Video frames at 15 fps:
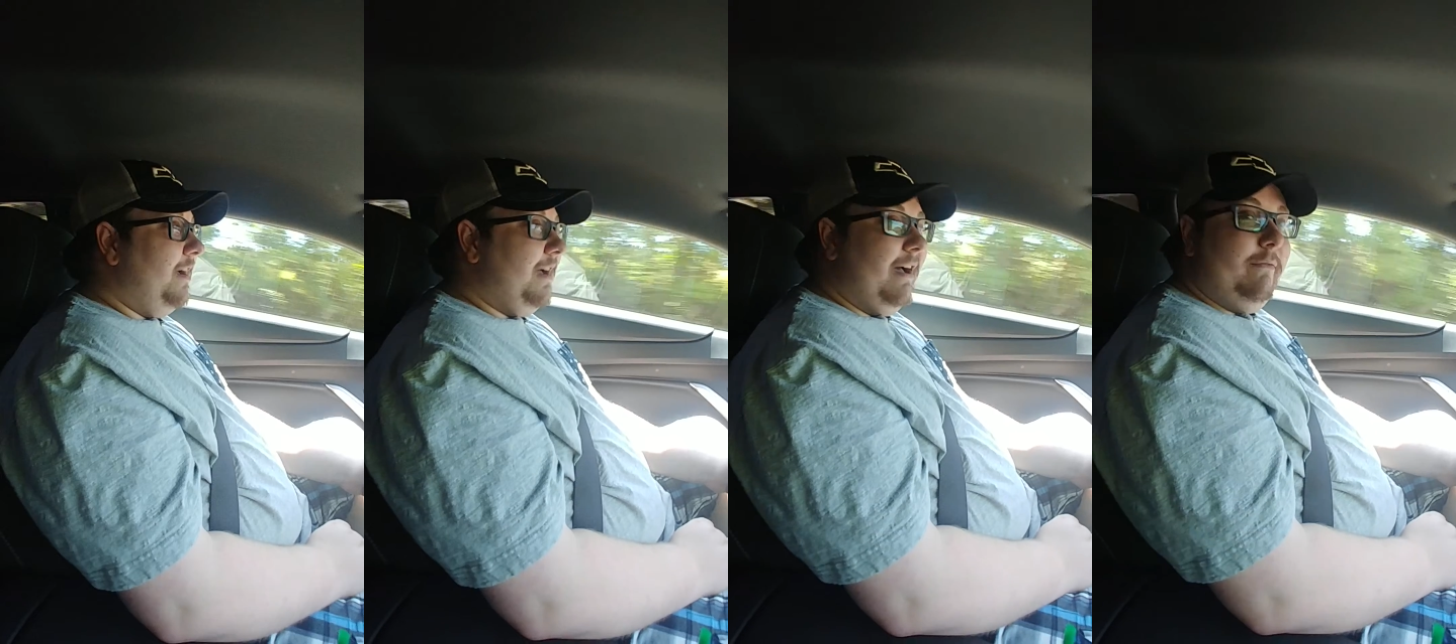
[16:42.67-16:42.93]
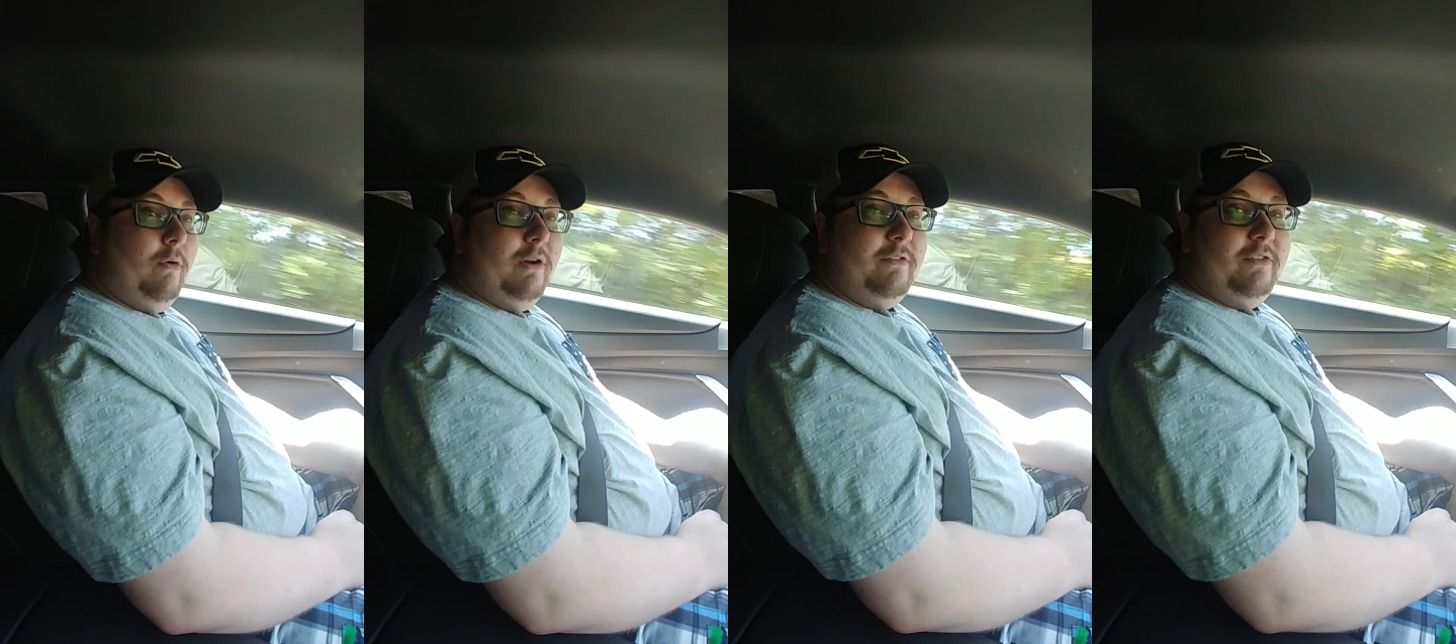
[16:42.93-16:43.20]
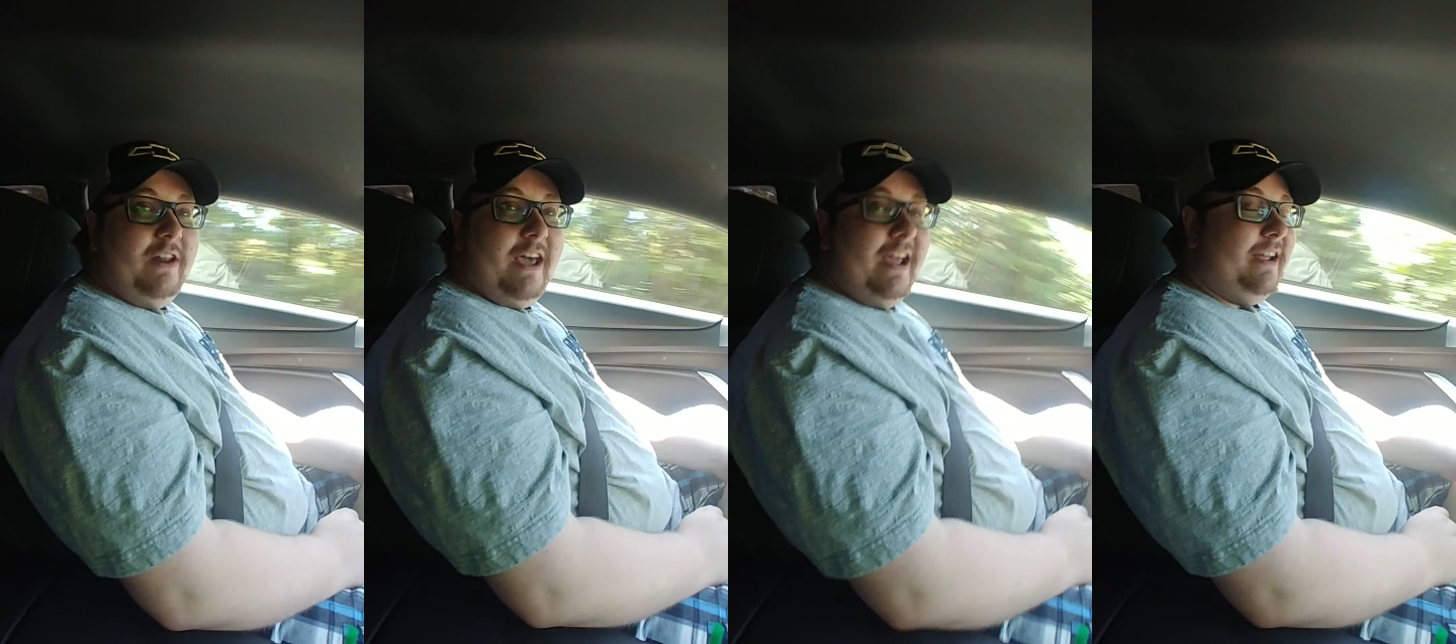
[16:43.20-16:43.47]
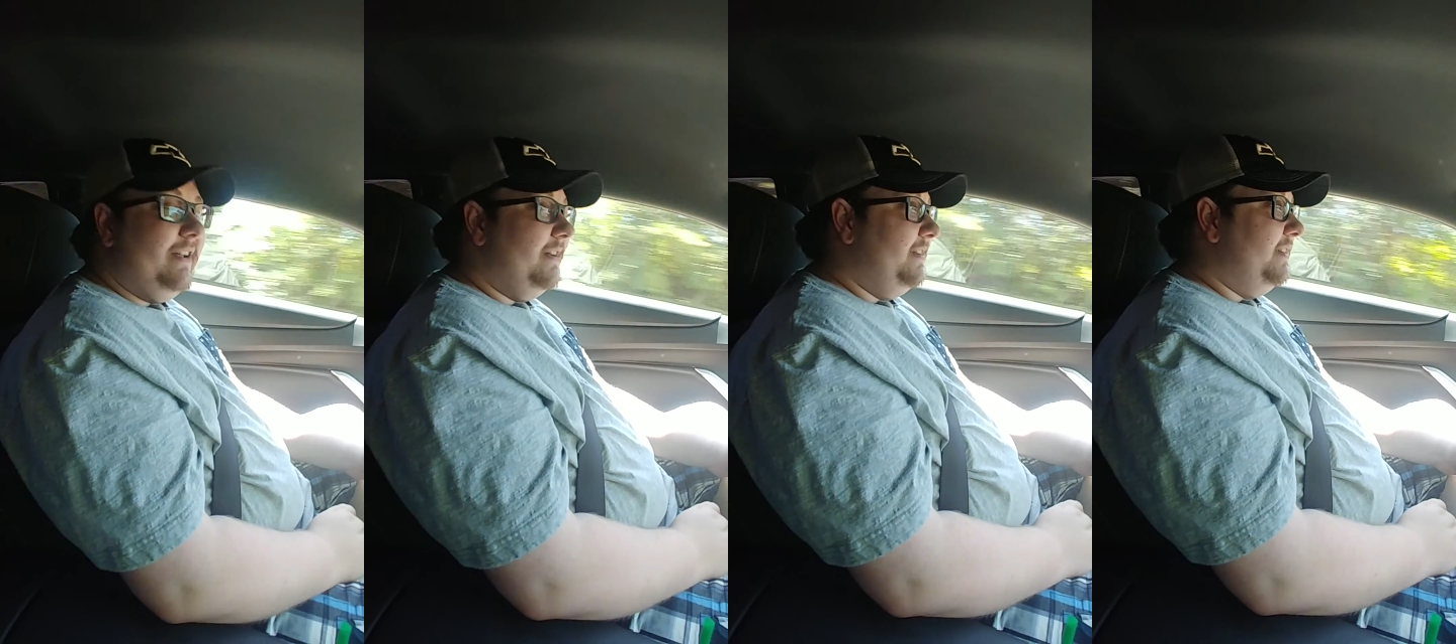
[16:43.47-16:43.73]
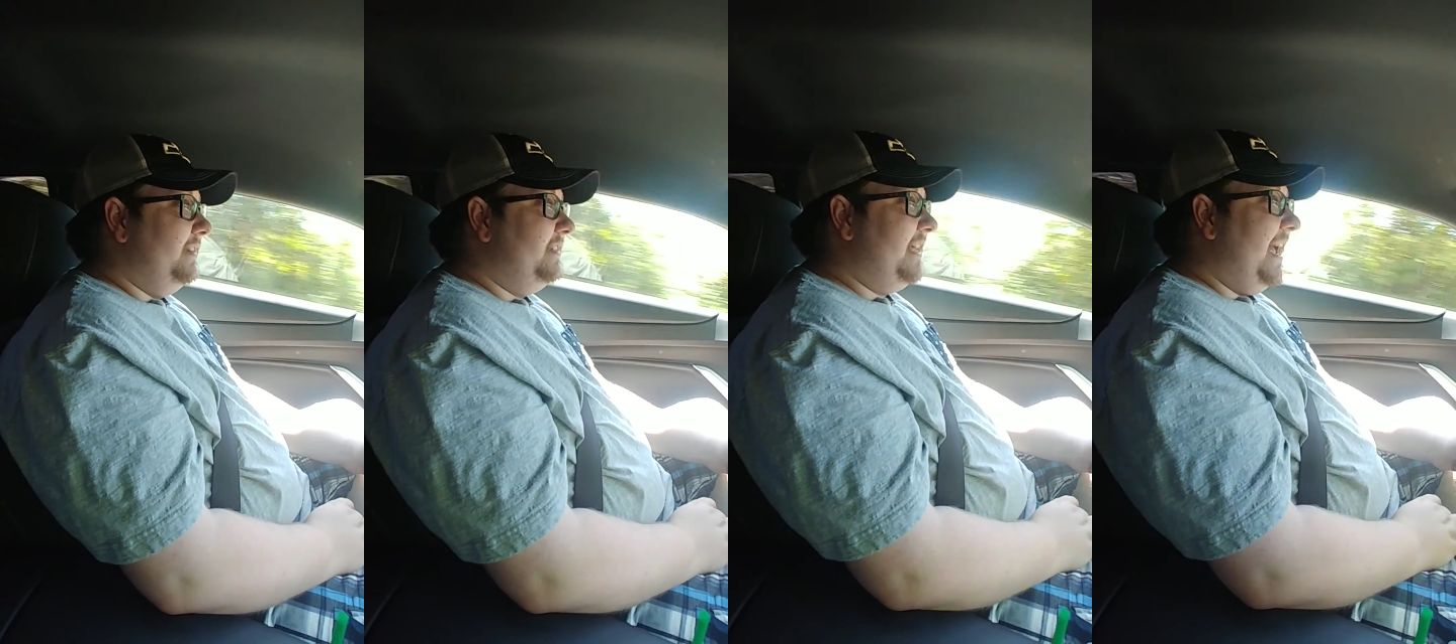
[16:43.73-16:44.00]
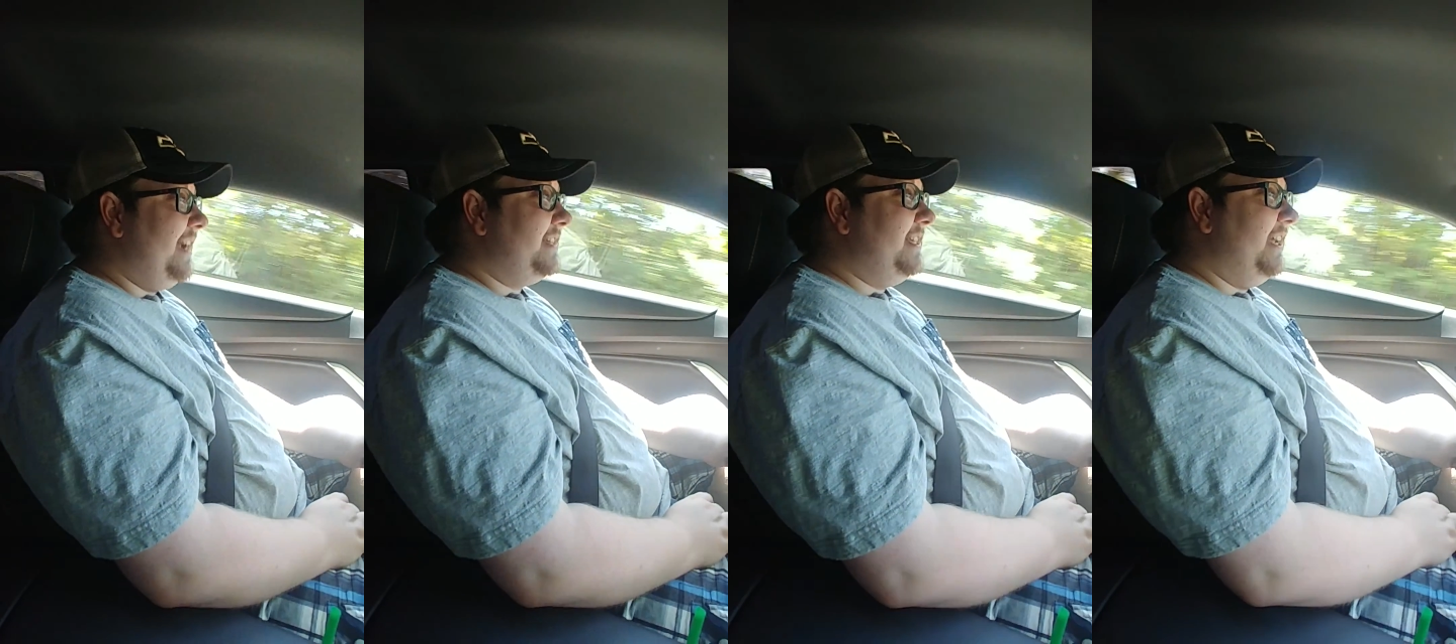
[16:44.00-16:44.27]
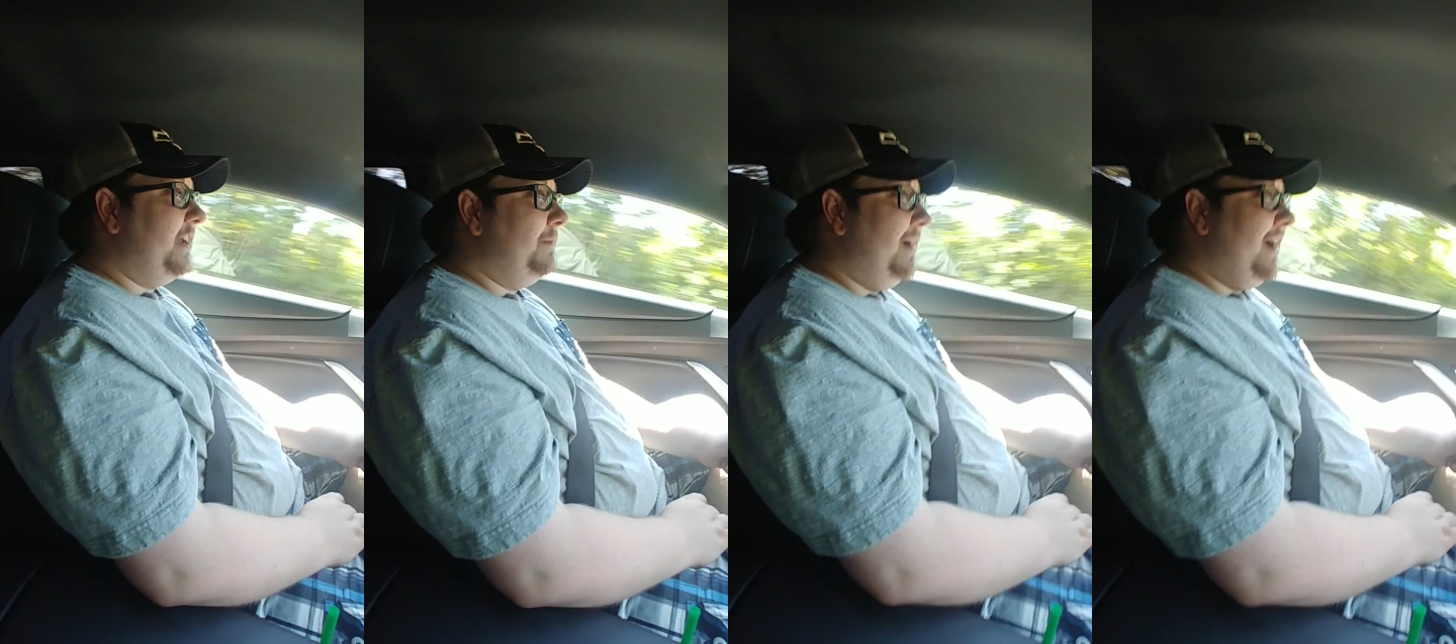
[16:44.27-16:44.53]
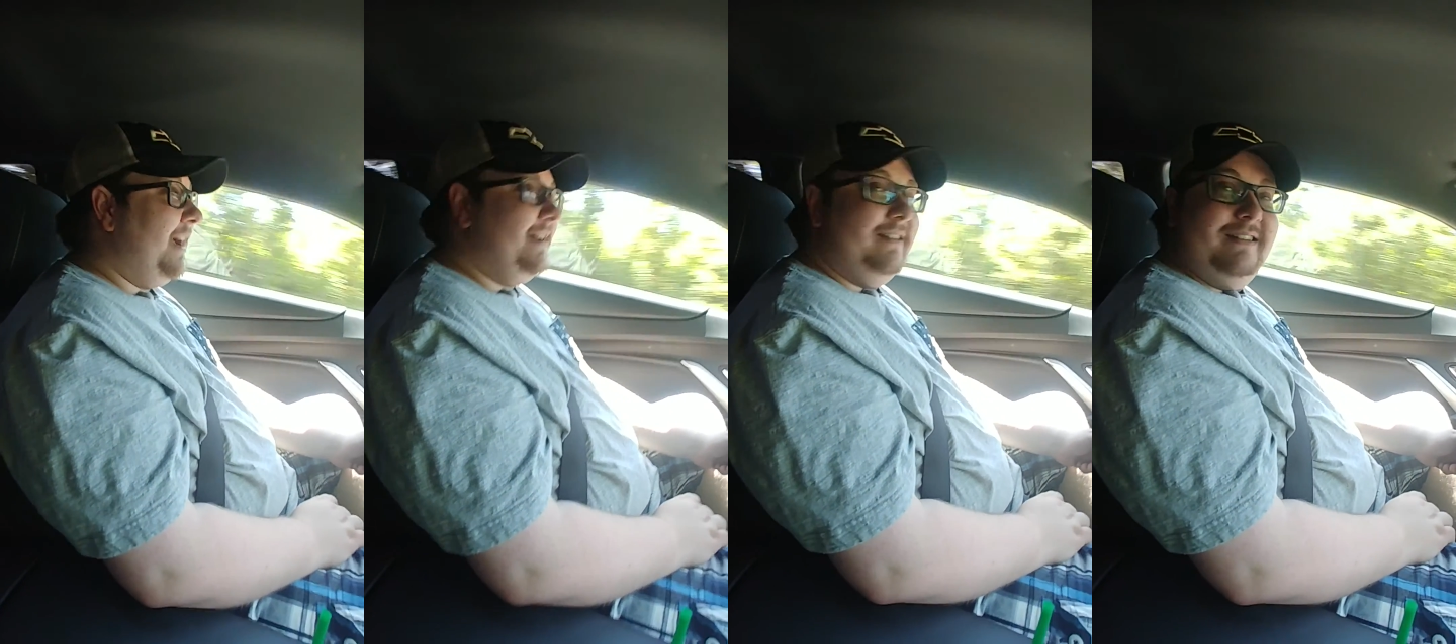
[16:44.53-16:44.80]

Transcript: Have a wonderful day. Zach, say goodbye.